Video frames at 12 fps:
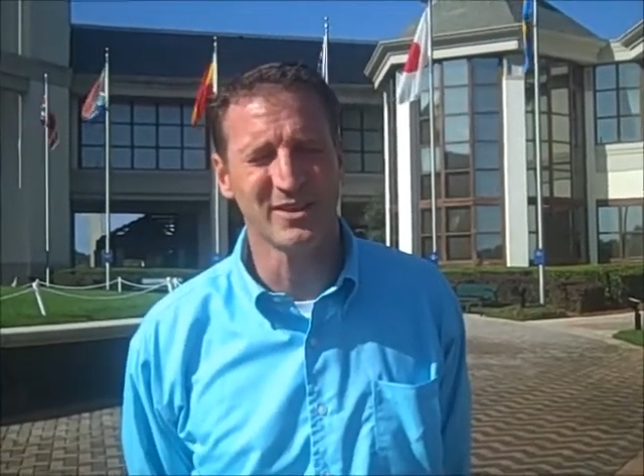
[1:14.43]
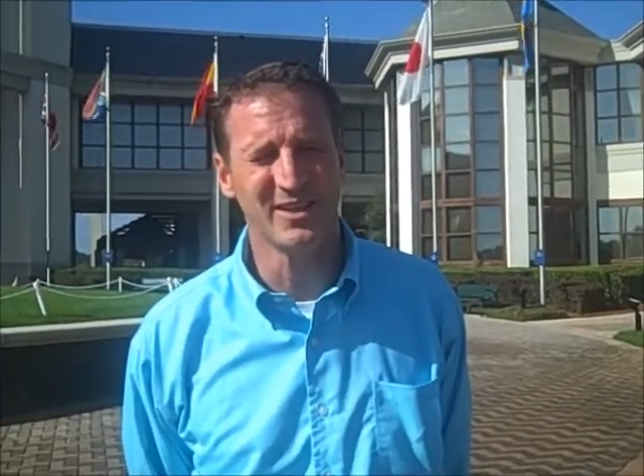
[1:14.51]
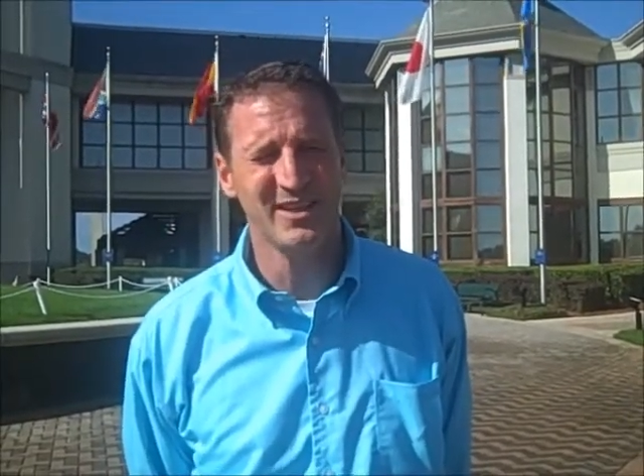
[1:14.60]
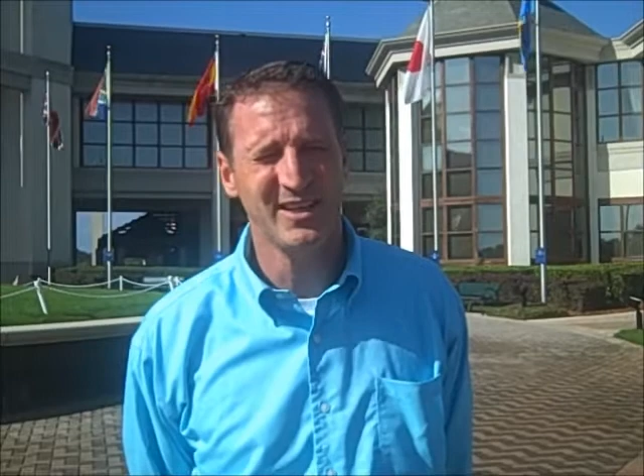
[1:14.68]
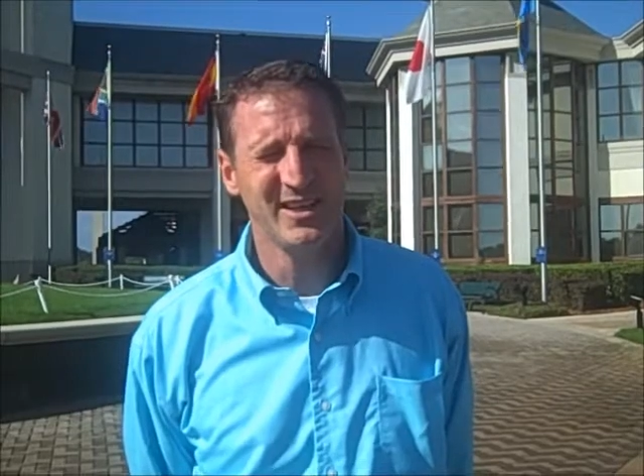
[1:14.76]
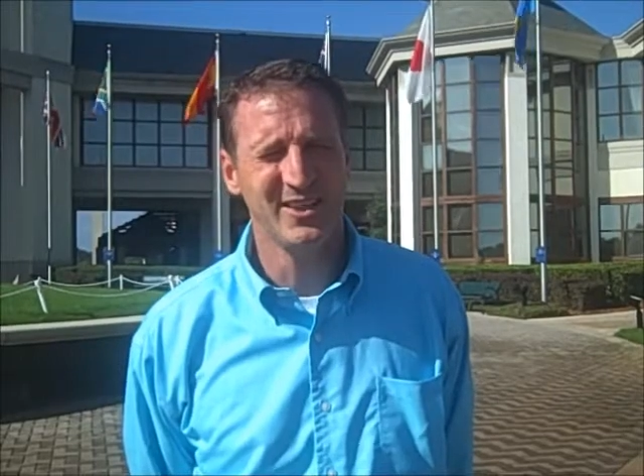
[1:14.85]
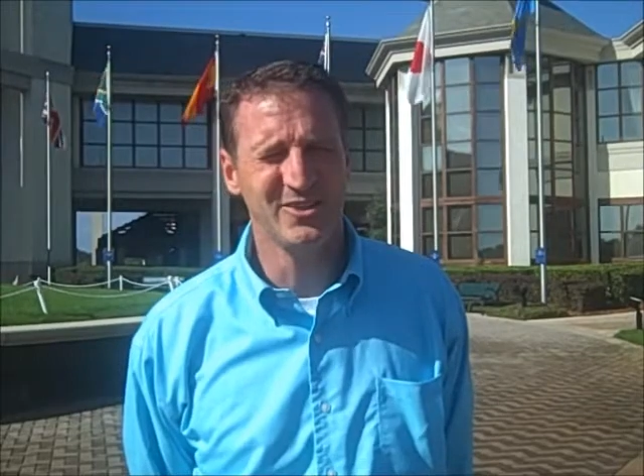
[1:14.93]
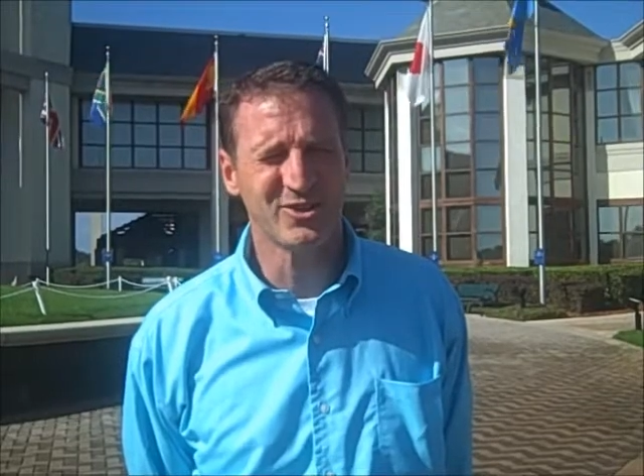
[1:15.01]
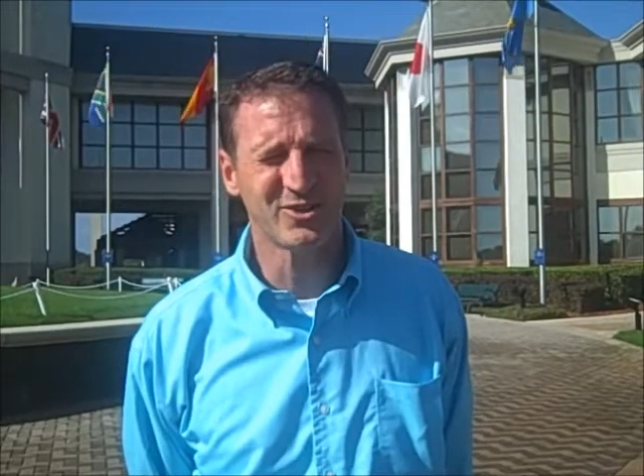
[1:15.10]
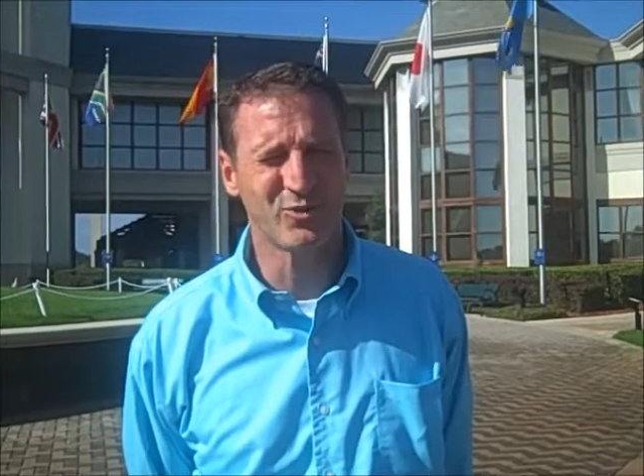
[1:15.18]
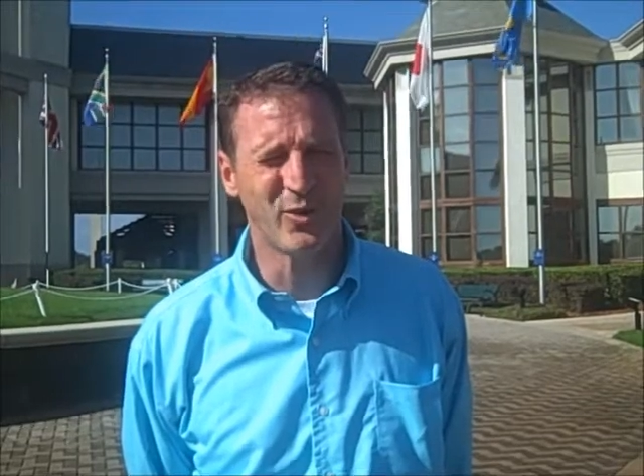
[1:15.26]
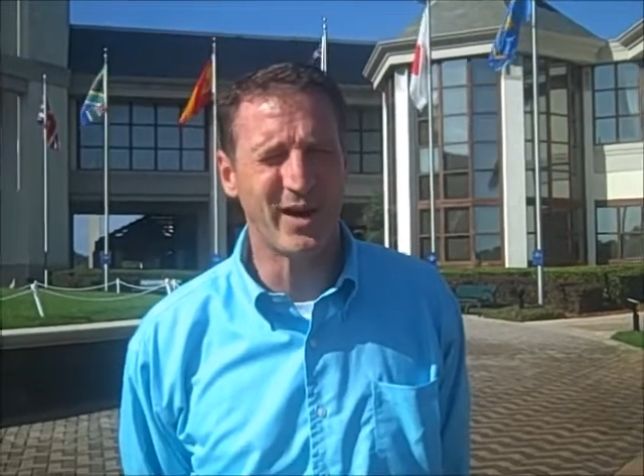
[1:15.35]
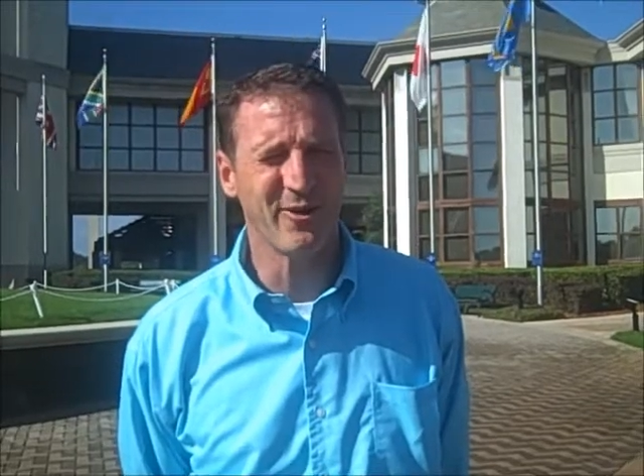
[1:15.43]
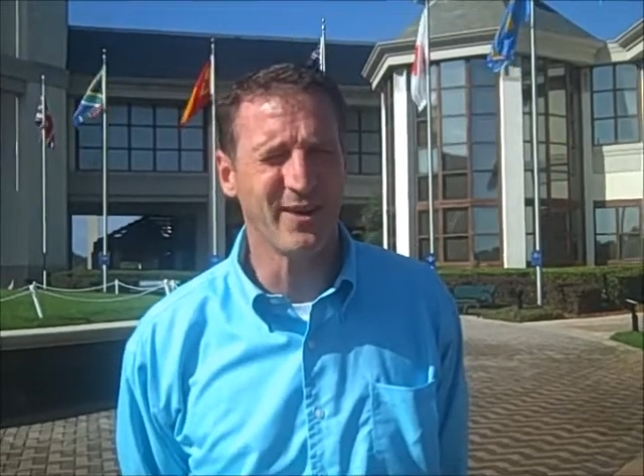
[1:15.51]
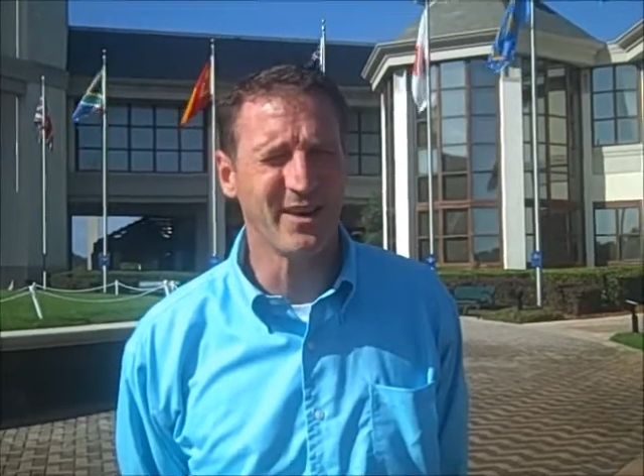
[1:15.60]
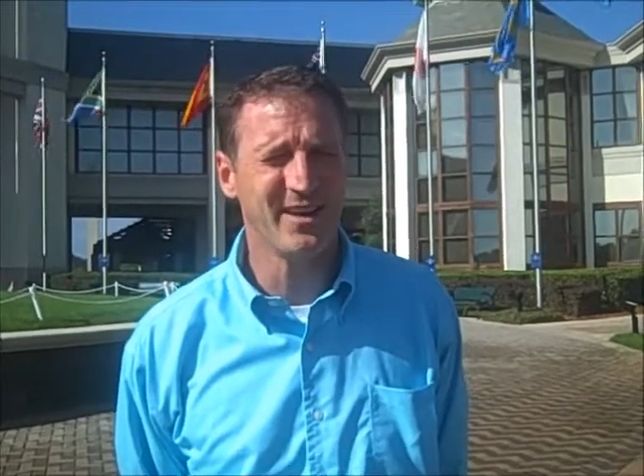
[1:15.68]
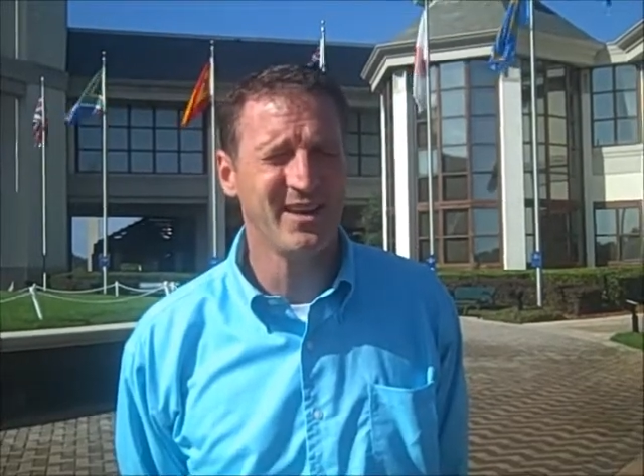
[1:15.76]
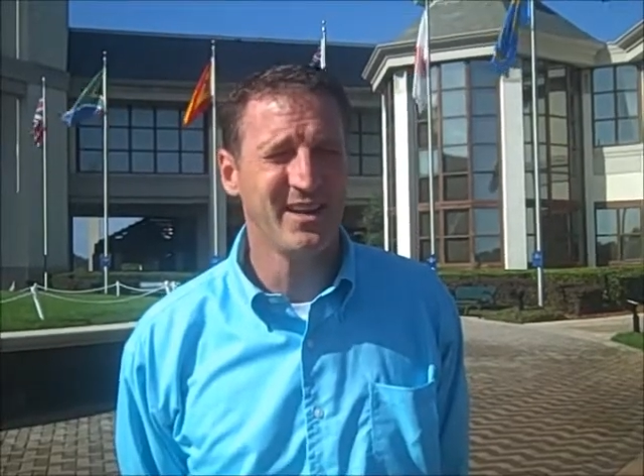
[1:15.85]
and just where and